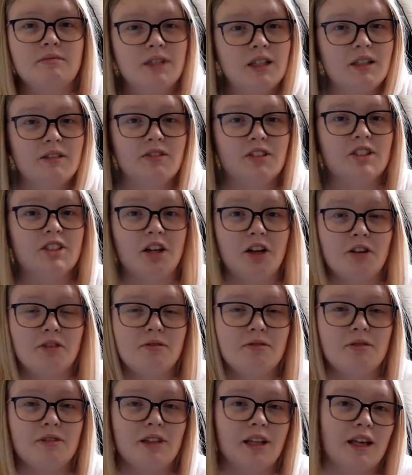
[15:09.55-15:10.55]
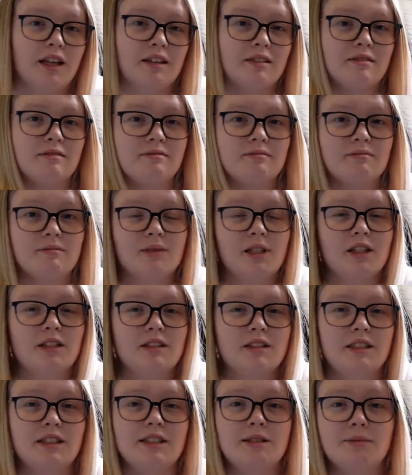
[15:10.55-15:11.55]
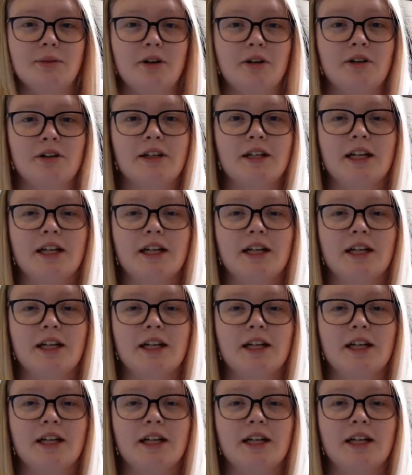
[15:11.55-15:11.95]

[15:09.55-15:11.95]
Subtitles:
if I don't, then I'll see you tomorrow, I